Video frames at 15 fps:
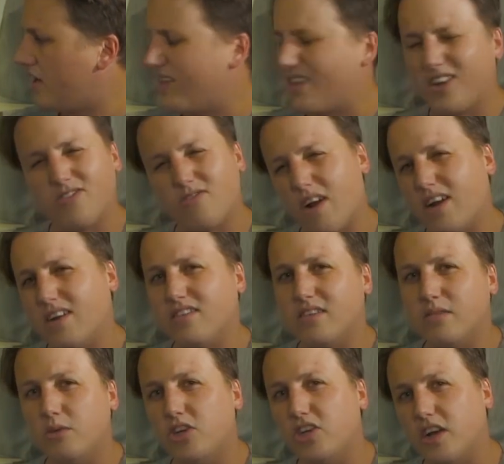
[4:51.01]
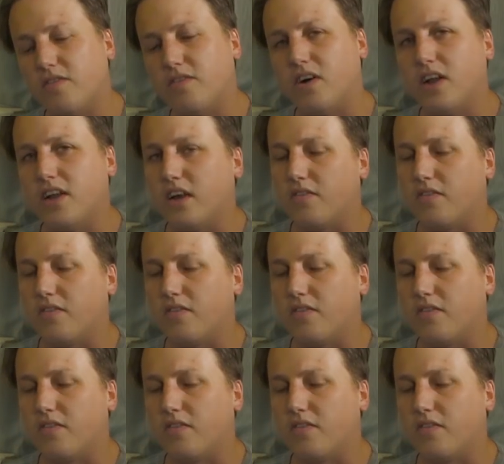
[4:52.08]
the greatest image, I find.